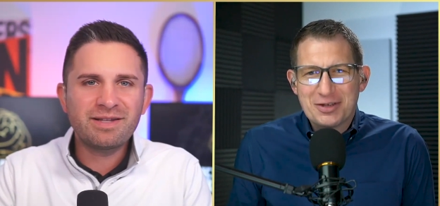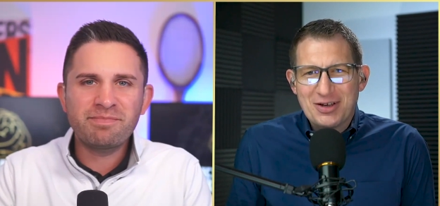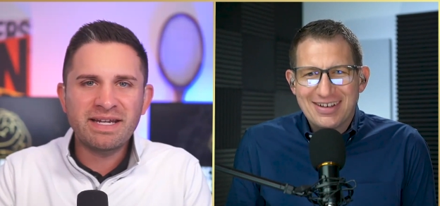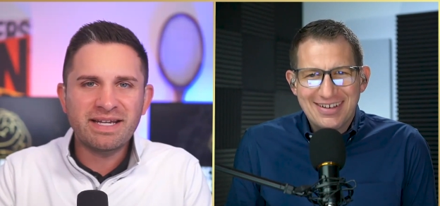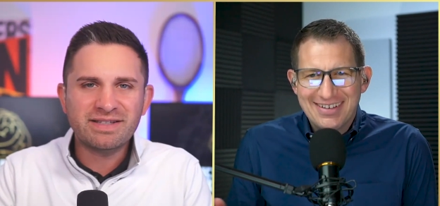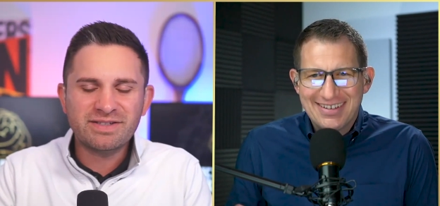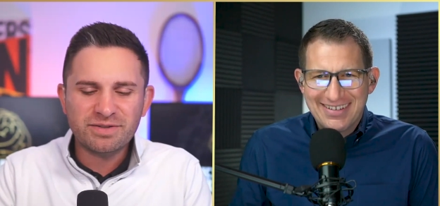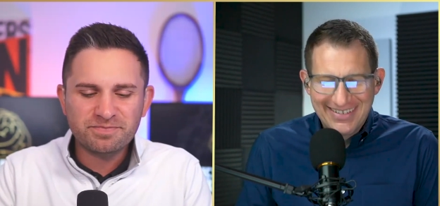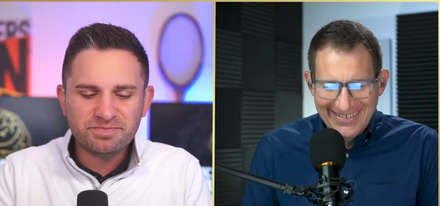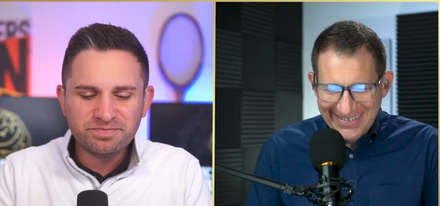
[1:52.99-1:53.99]
Speaker 1: in the
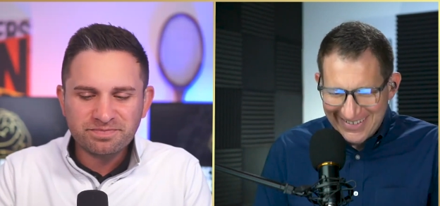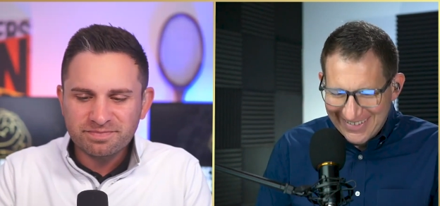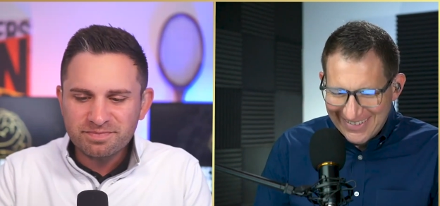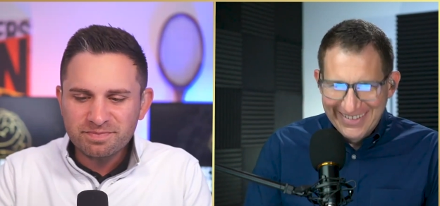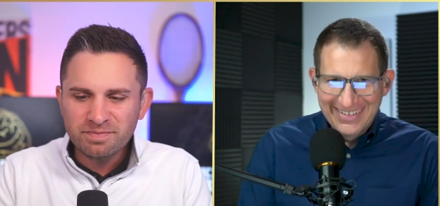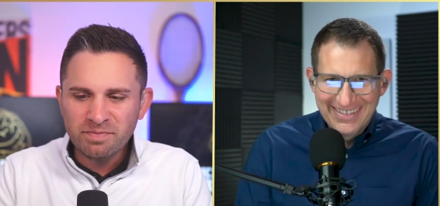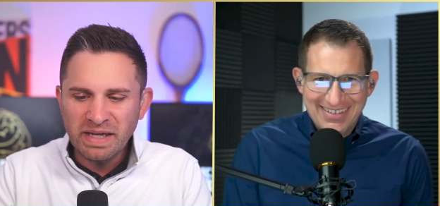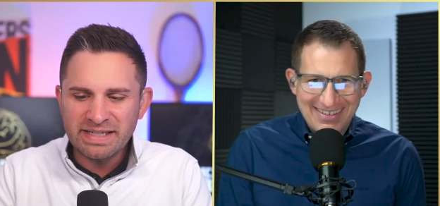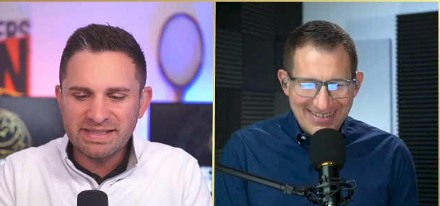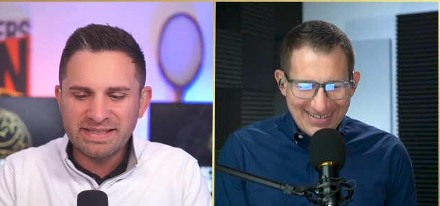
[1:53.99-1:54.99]
minutes,
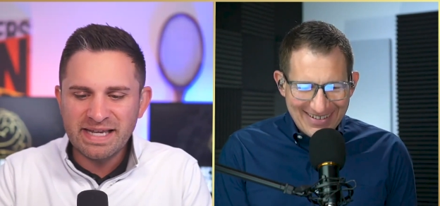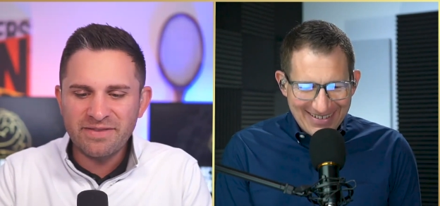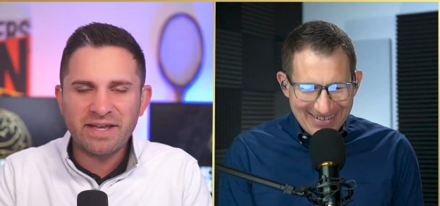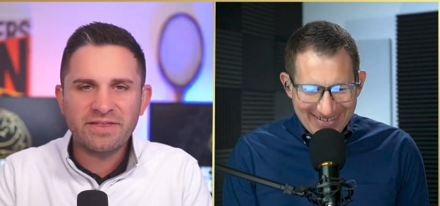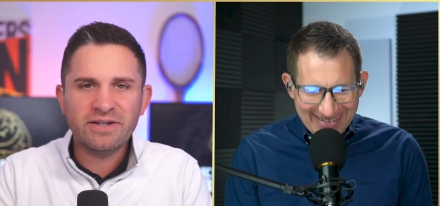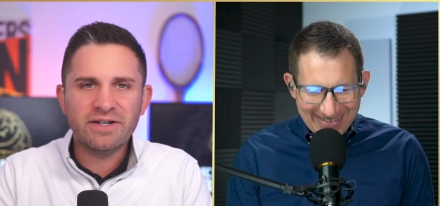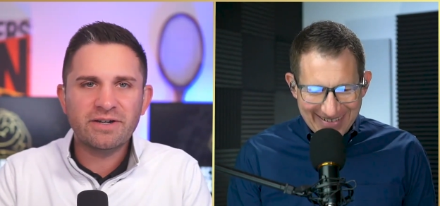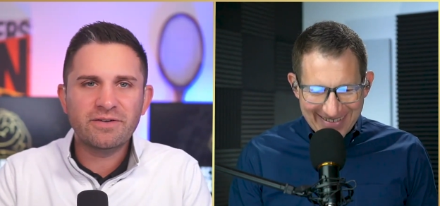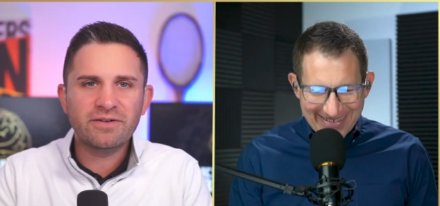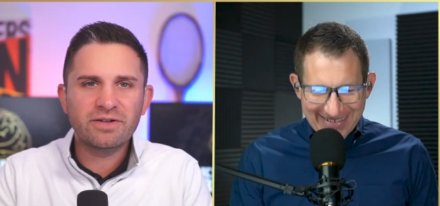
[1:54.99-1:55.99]
it said that
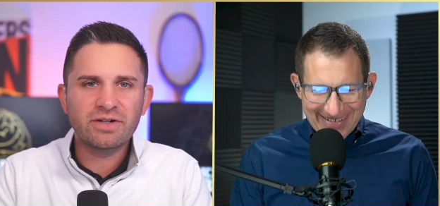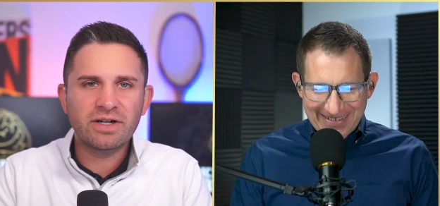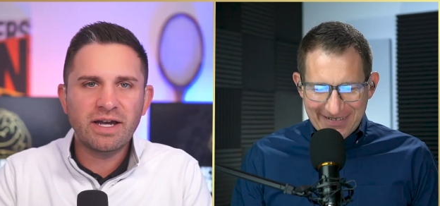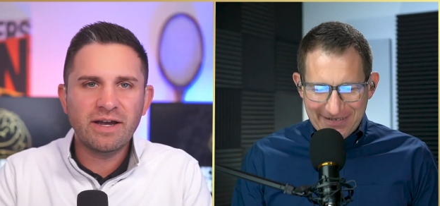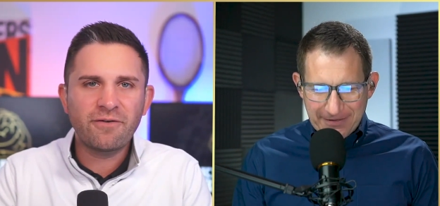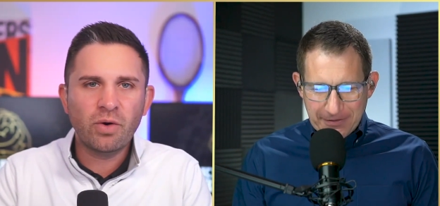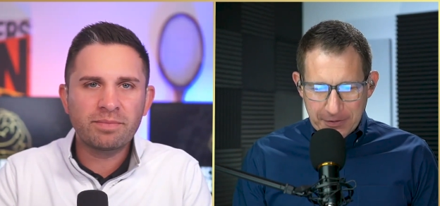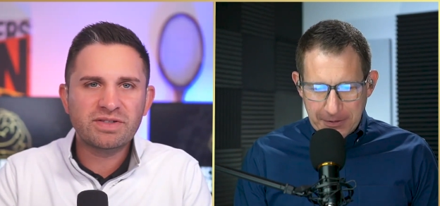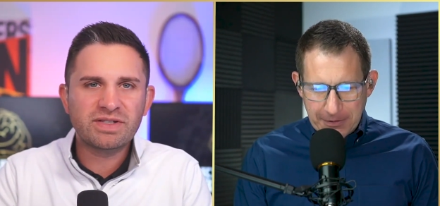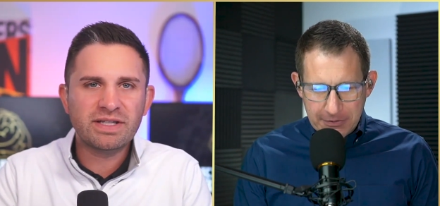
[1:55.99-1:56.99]
the uh,
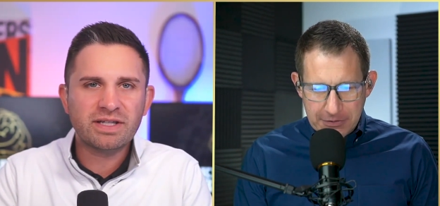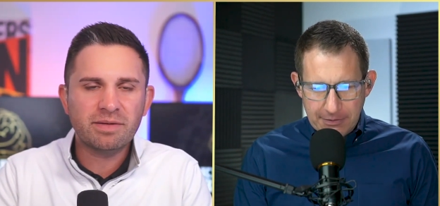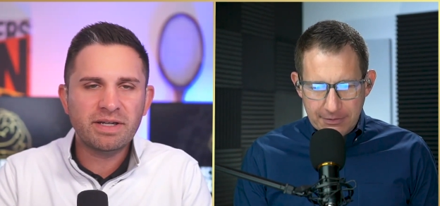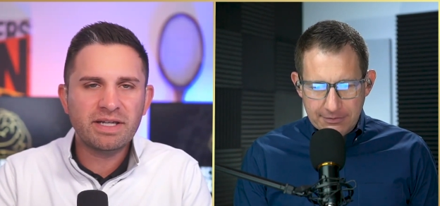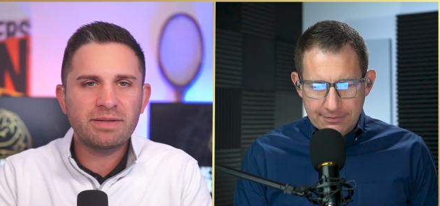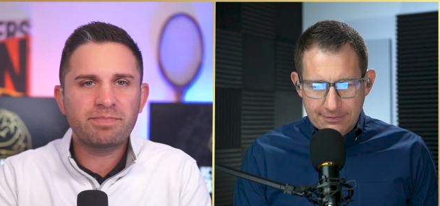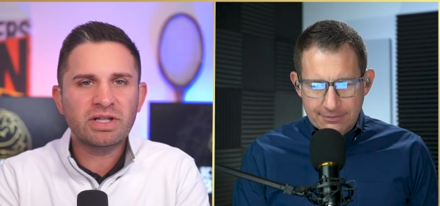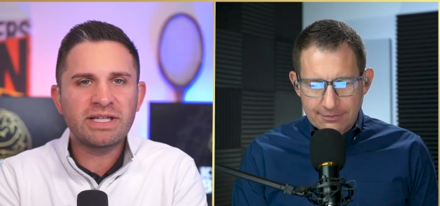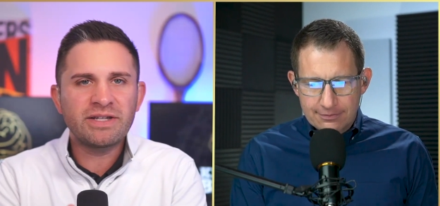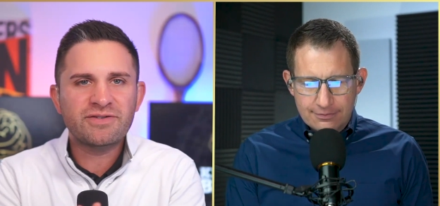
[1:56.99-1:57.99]
FOMC, the committee,
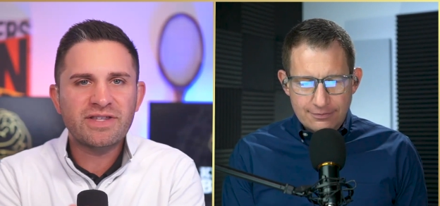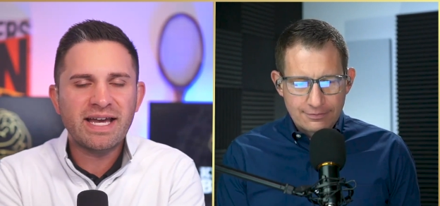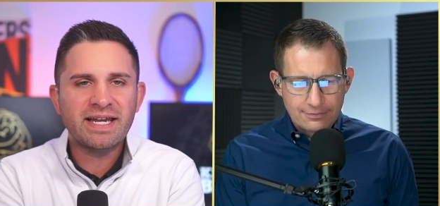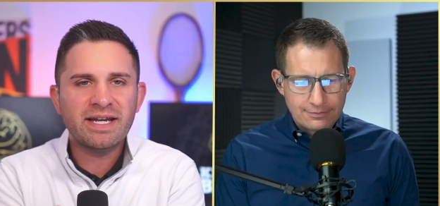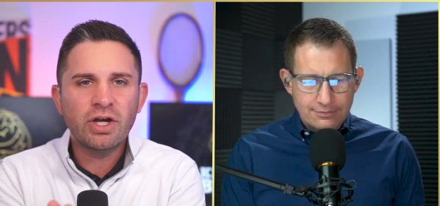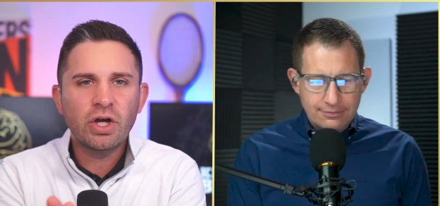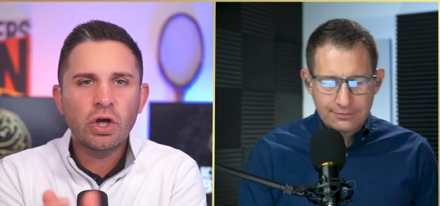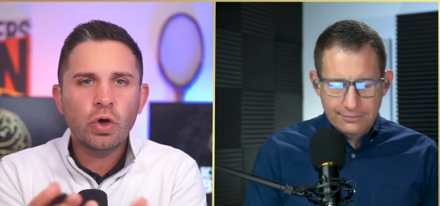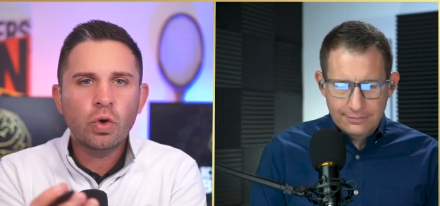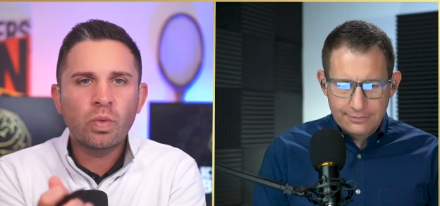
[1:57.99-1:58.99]
believes that
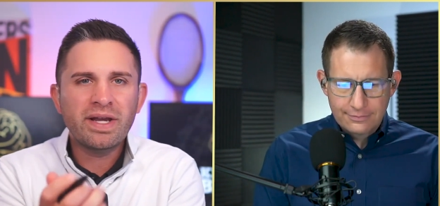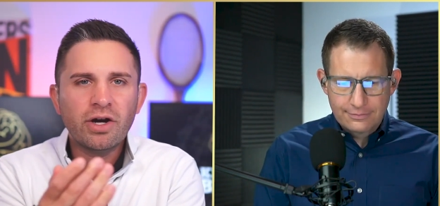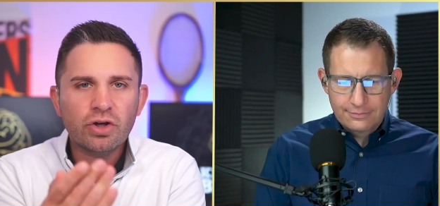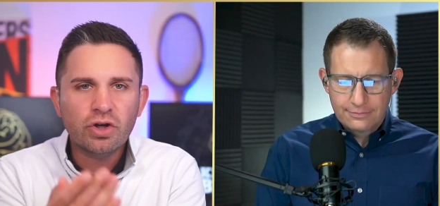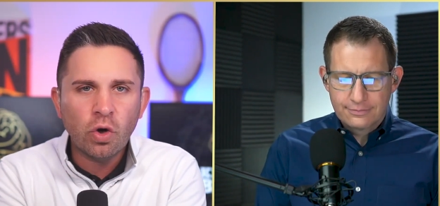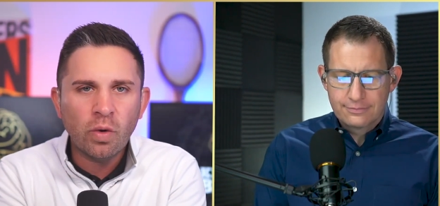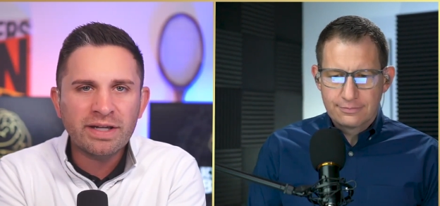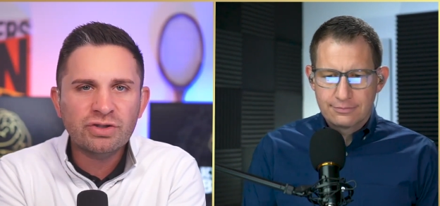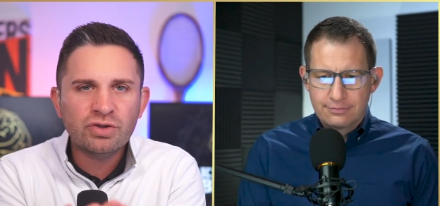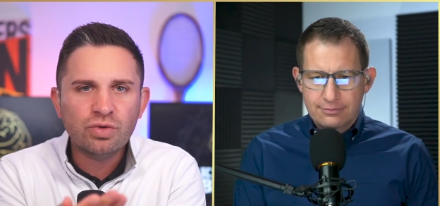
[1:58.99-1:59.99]
we are
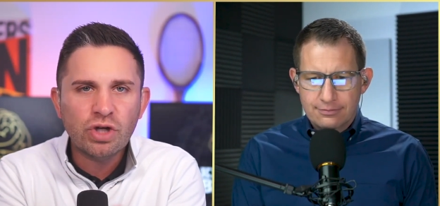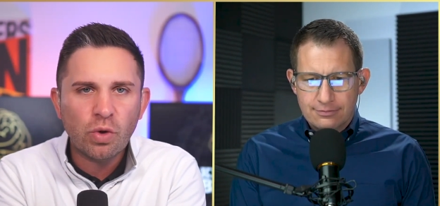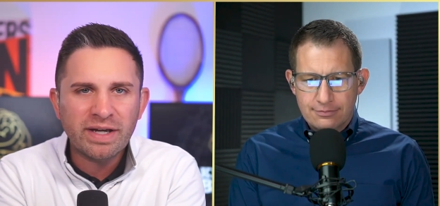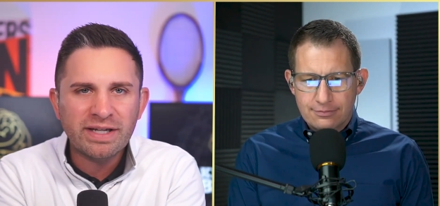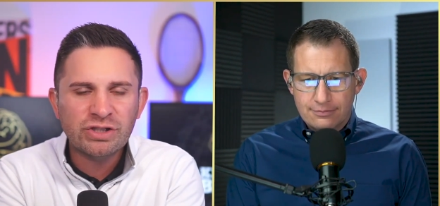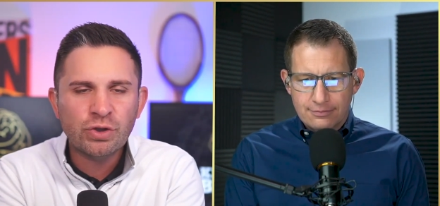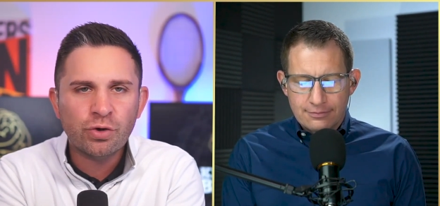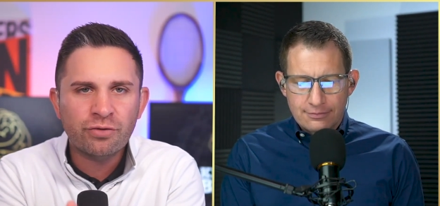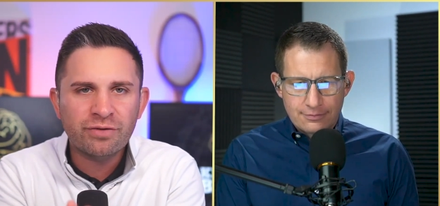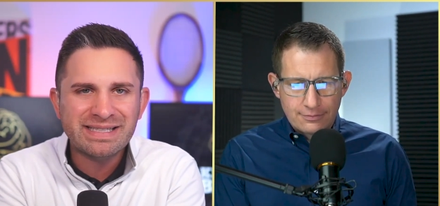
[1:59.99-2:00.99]
going to go into
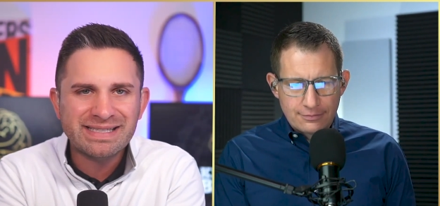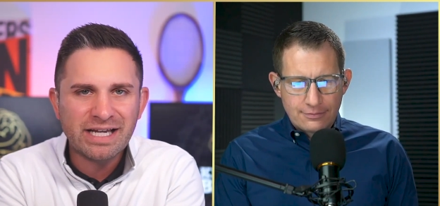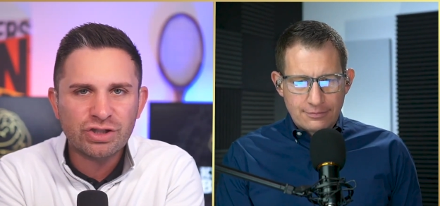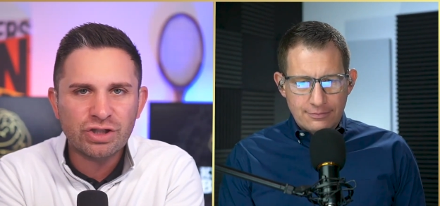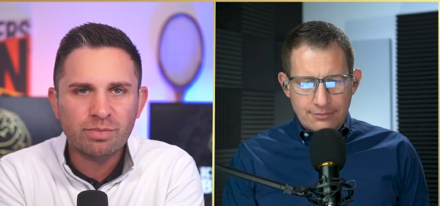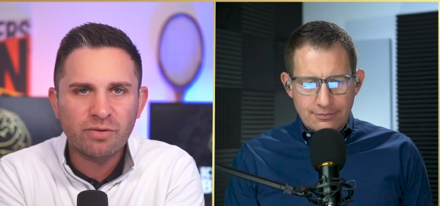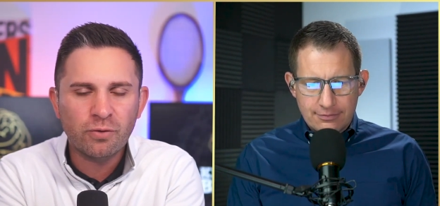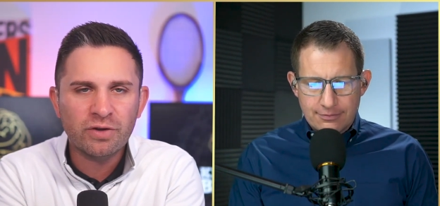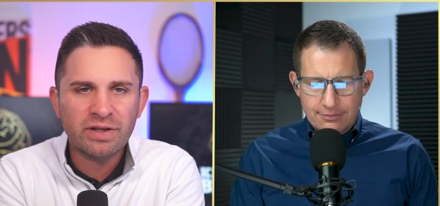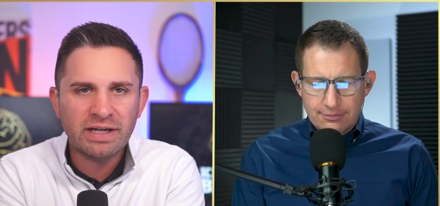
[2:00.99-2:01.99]
a recession
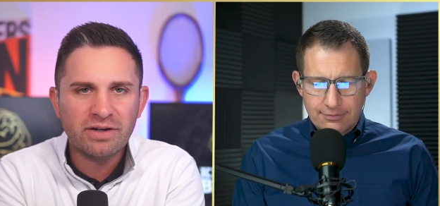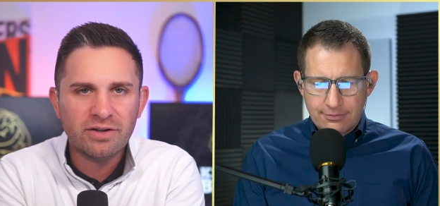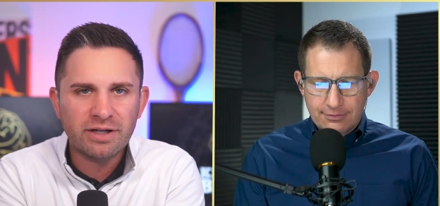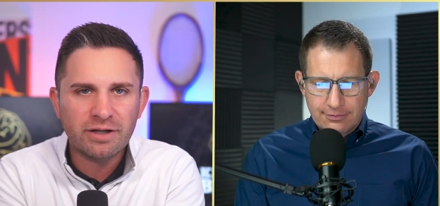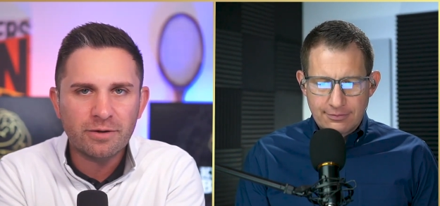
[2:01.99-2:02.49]
before the end of the